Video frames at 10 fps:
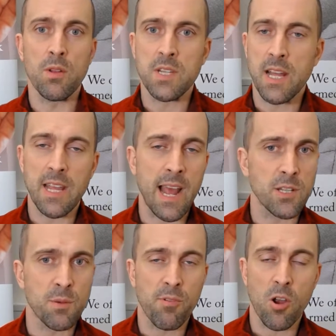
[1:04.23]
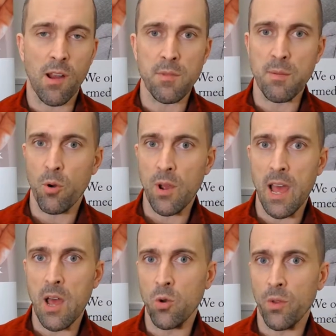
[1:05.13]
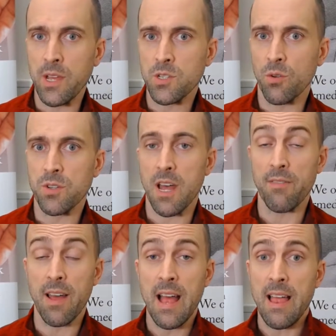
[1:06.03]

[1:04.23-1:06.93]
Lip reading: tell you how to program your boiler and all that sort of stuff.